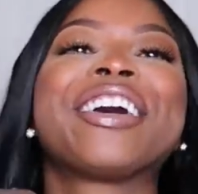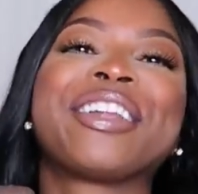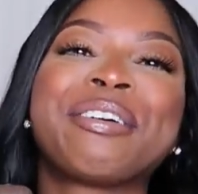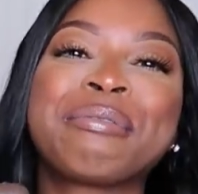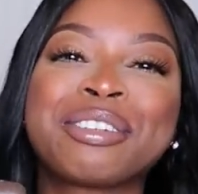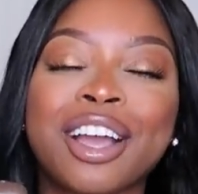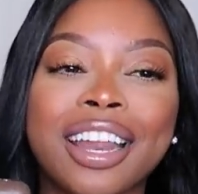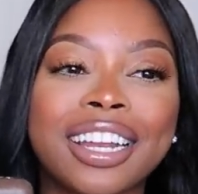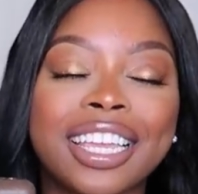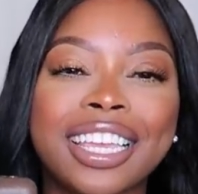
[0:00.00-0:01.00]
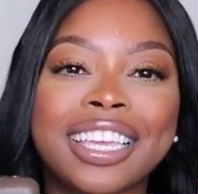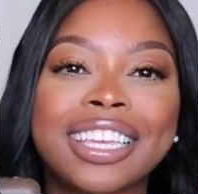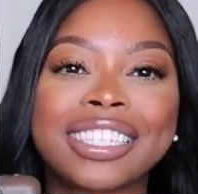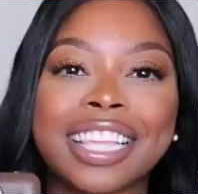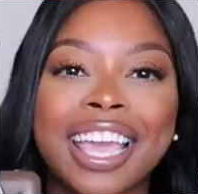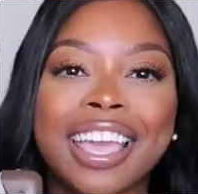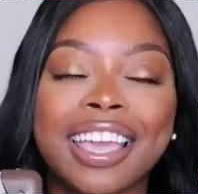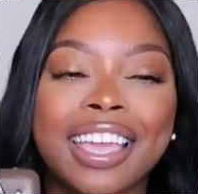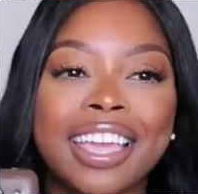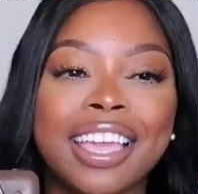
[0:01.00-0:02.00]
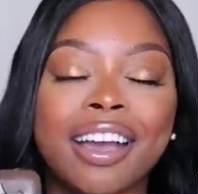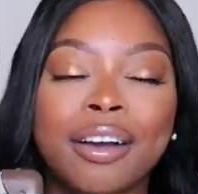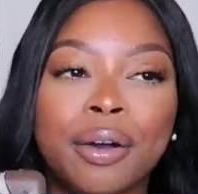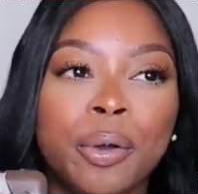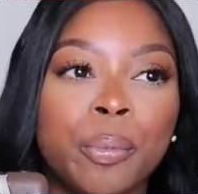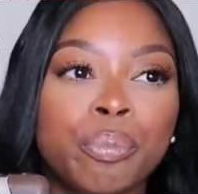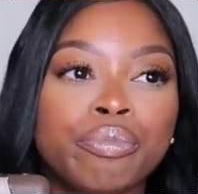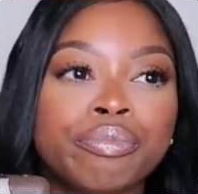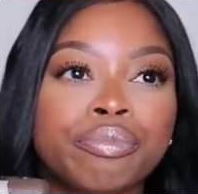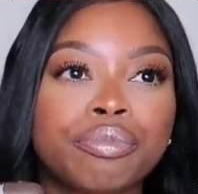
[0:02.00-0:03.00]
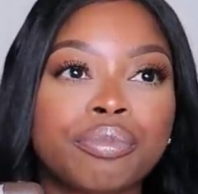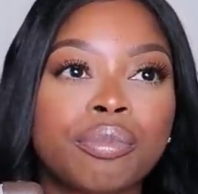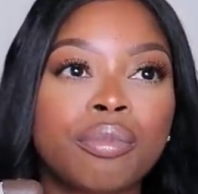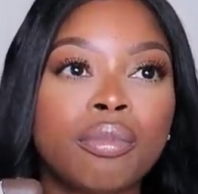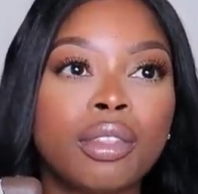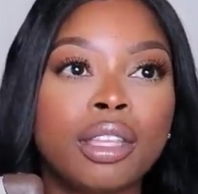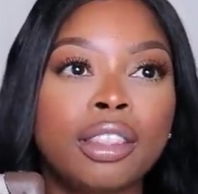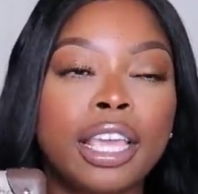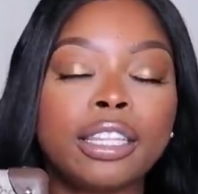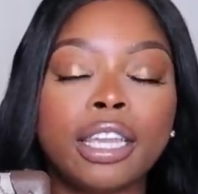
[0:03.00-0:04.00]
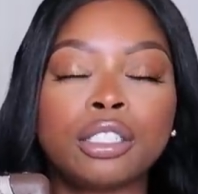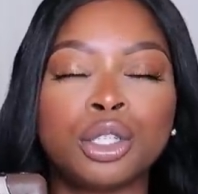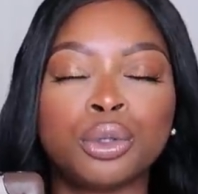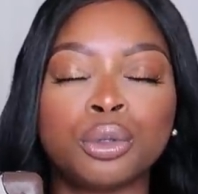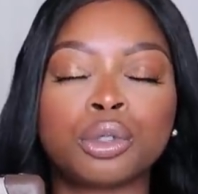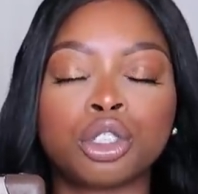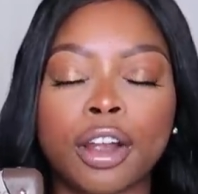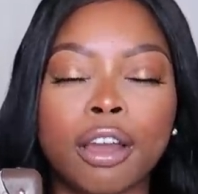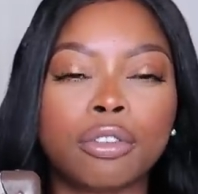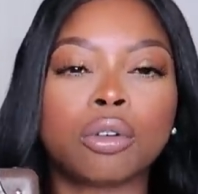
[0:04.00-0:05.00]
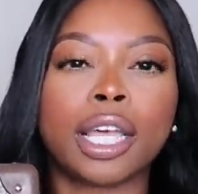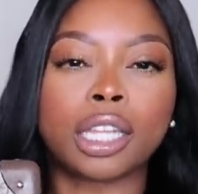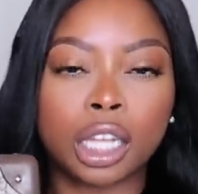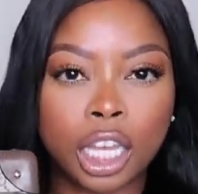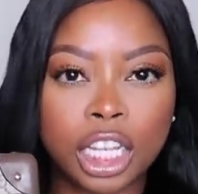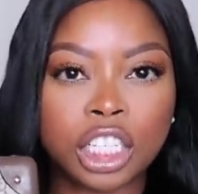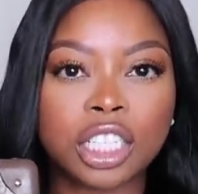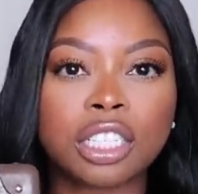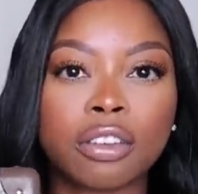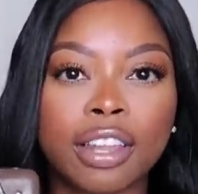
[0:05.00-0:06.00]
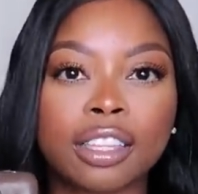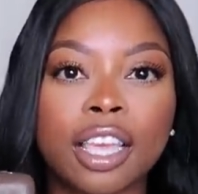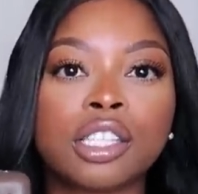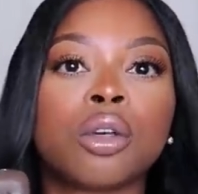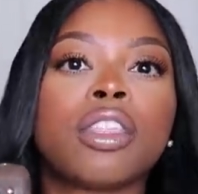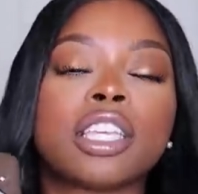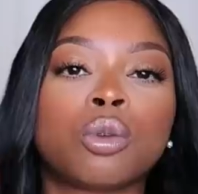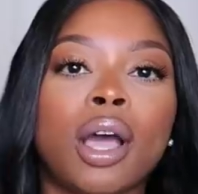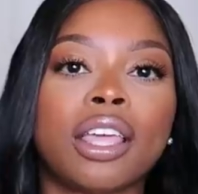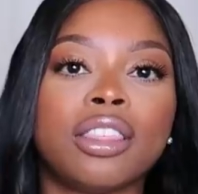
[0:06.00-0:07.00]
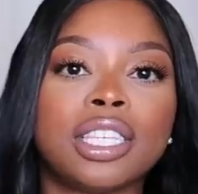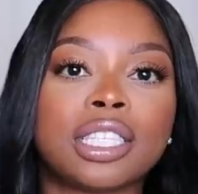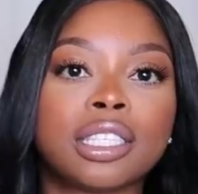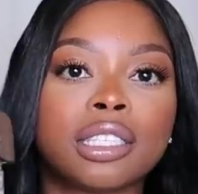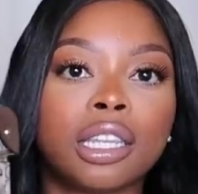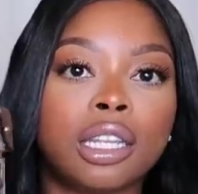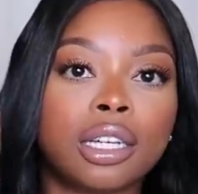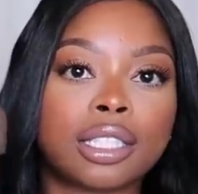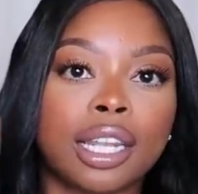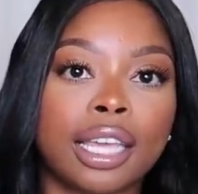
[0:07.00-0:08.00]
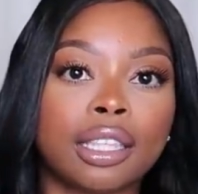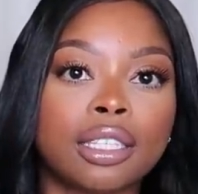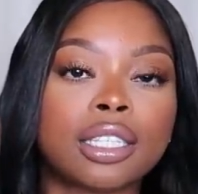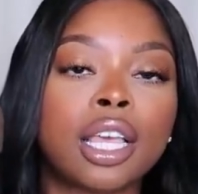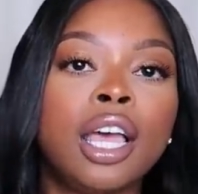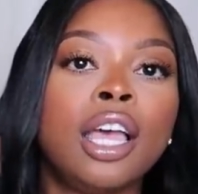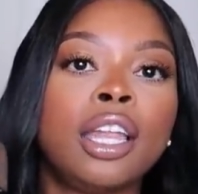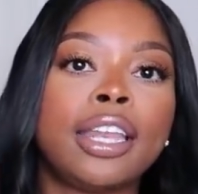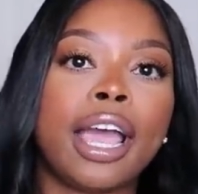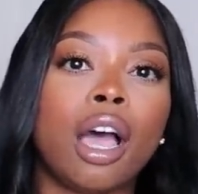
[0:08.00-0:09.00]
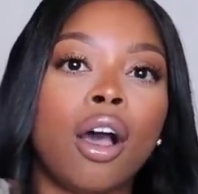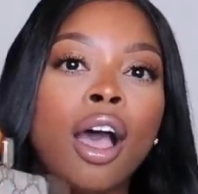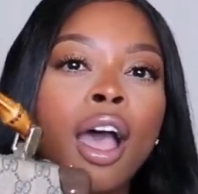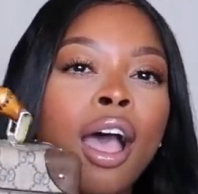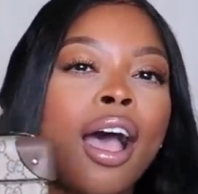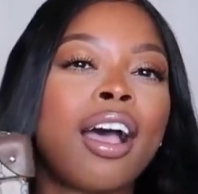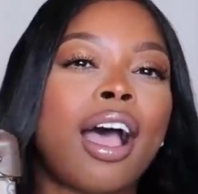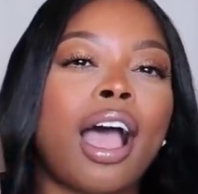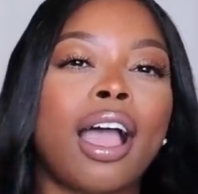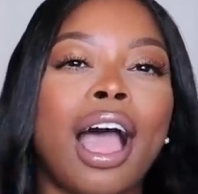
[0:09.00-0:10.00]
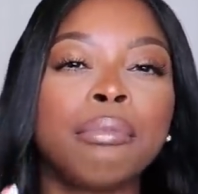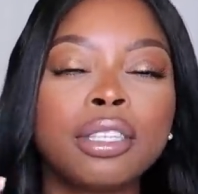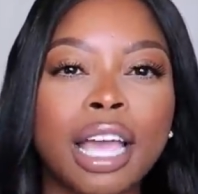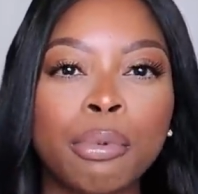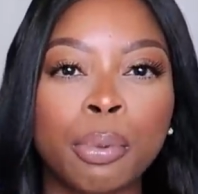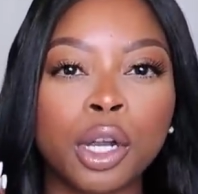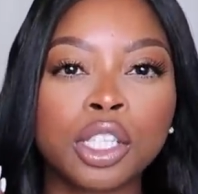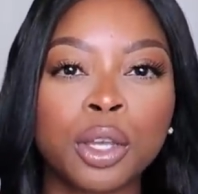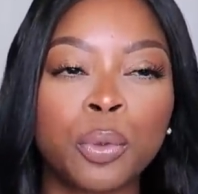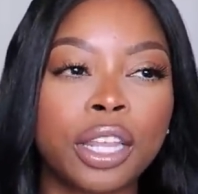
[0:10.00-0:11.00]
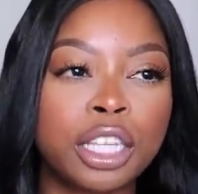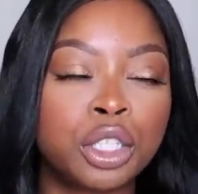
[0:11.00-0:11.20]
Globetrotter is a, um, they, they do travel, like luggage and stuff like that. So that's why this looks like this. Now, I'm the type of person when they